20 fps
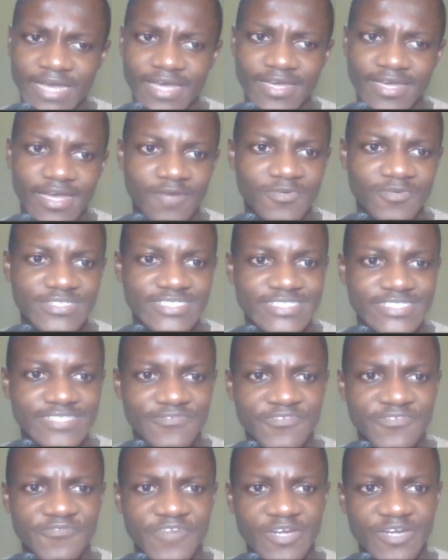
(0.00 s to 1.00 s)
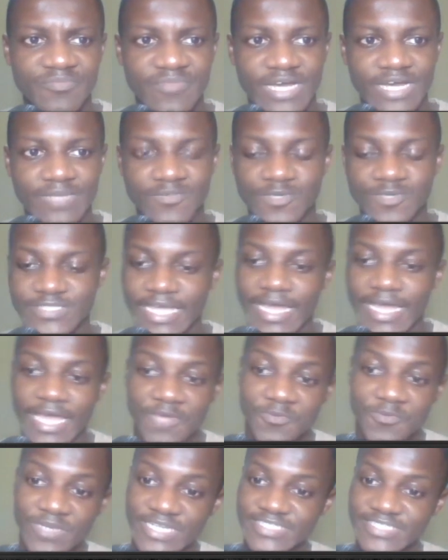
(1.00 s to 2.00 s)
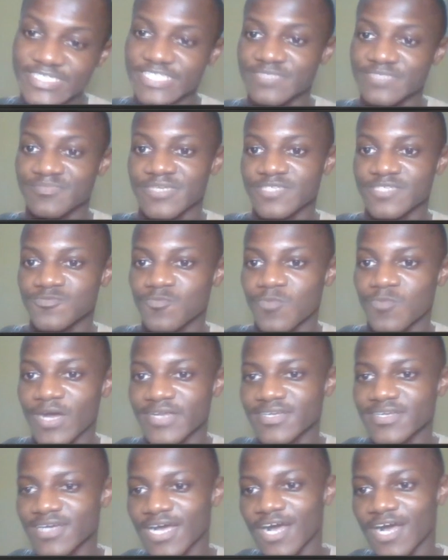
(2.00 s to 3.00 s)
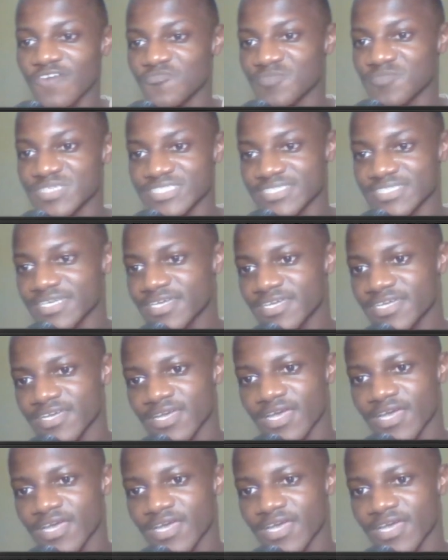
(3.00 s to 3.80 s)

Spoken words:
I wasn't even very mad, because I really just made one half mistake,